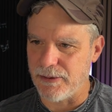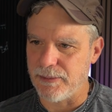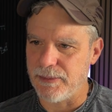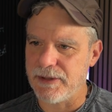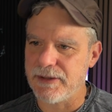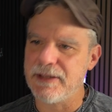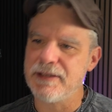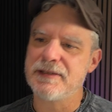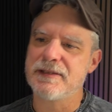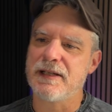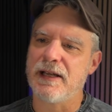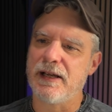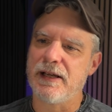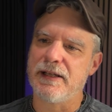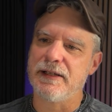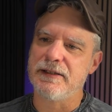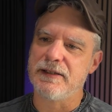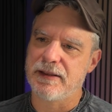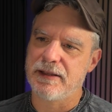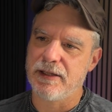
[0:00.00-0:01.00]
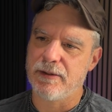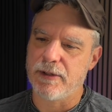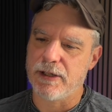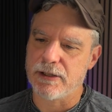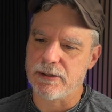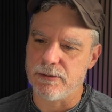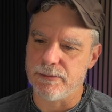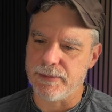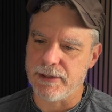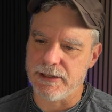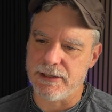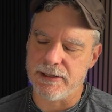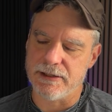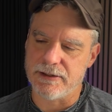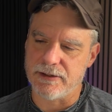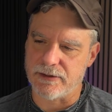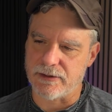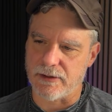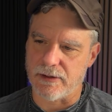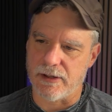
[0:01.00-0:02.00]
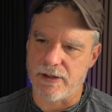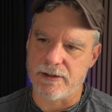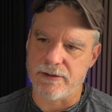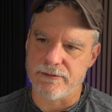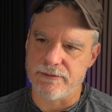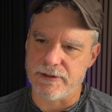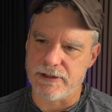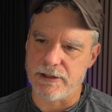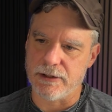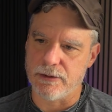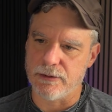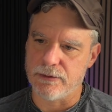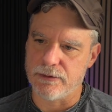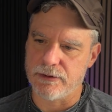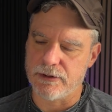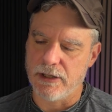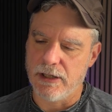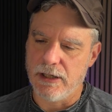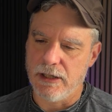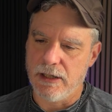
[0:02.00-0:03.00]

but this guy, Theoretical Media, does a lot of videos